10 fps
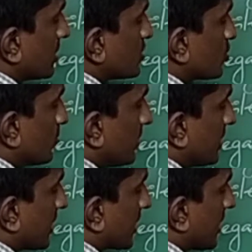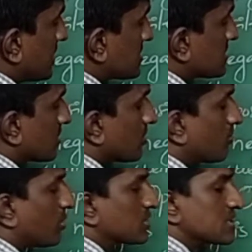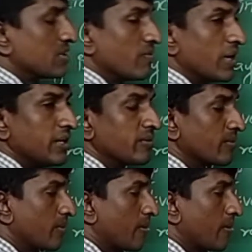should be taken as positive value.